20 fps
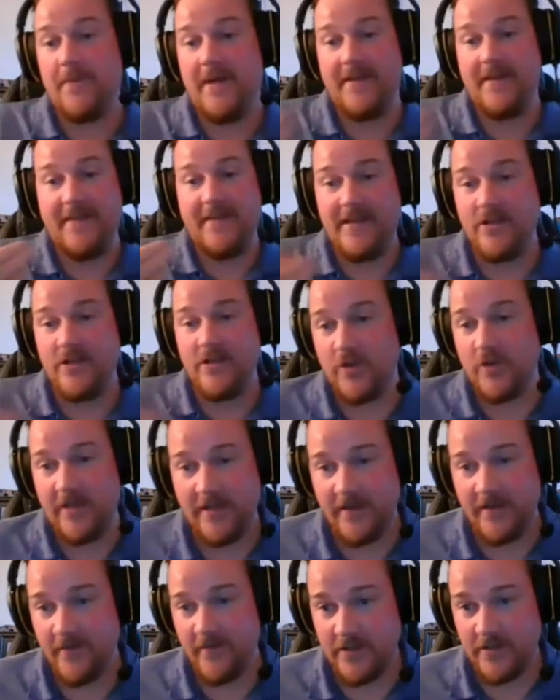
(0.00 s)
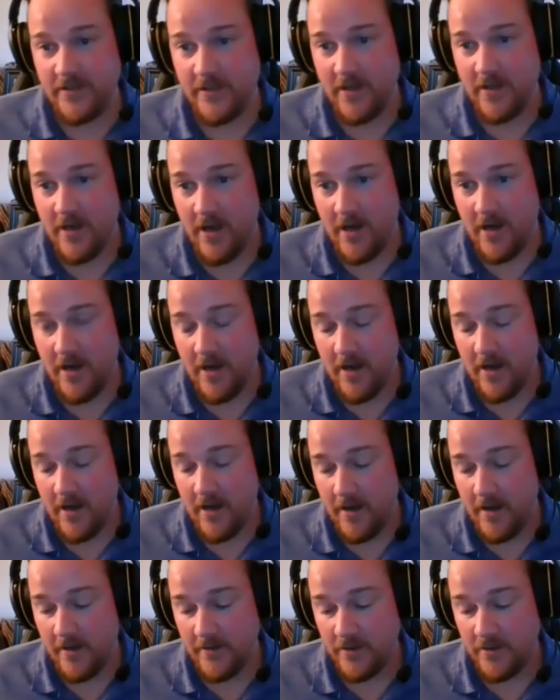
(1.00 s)
and then you could give us
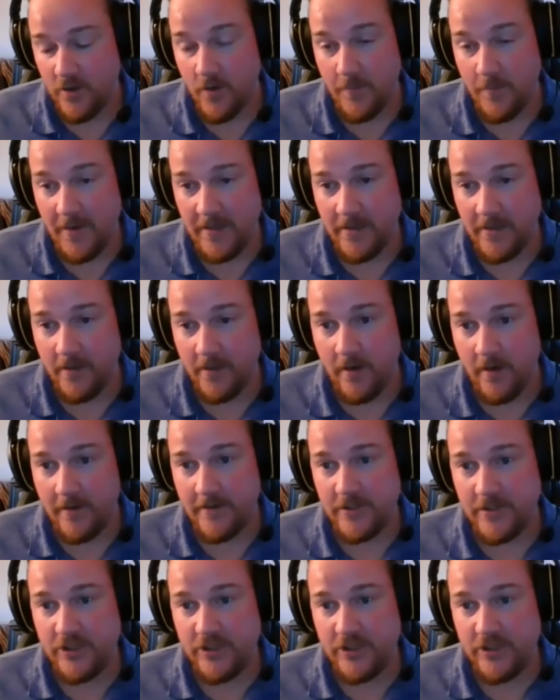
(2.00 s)
your opinion on it.